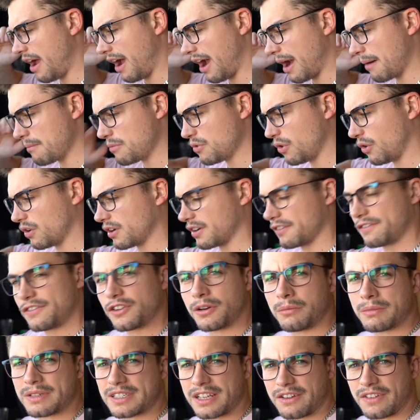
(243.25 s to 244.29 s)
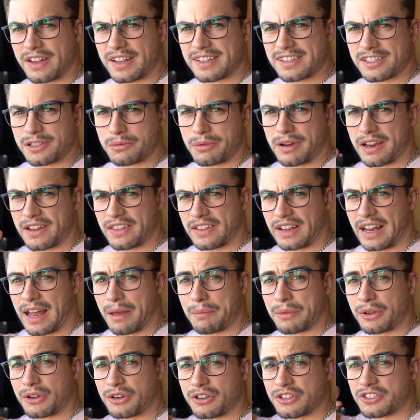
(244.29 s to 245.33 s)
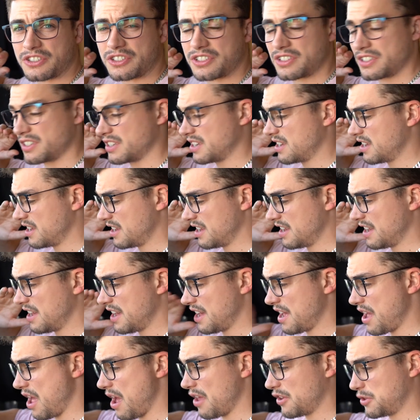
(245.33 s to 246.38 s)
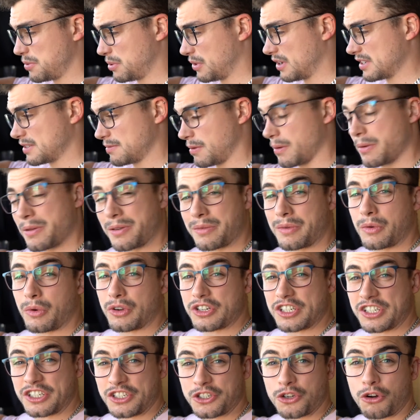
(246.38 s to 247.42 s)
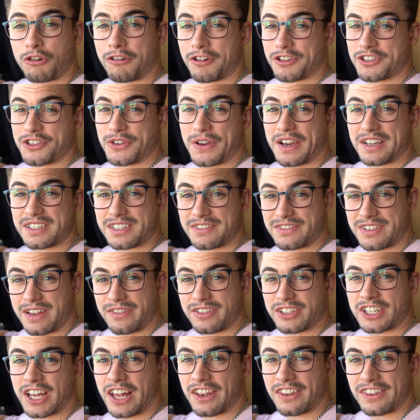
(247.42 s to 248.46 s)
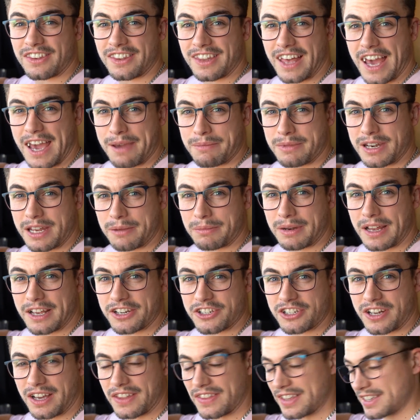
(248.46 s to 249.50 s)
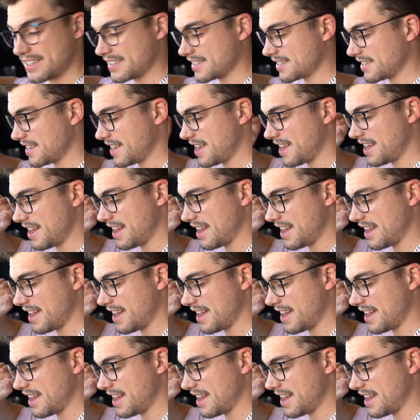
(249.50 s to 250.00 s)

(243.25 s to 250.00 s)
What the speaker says: I'm not going to film myself editing away for that because, to be honest, I'm probably going to be watching tutorials to do it because I've never done a manipulation like this.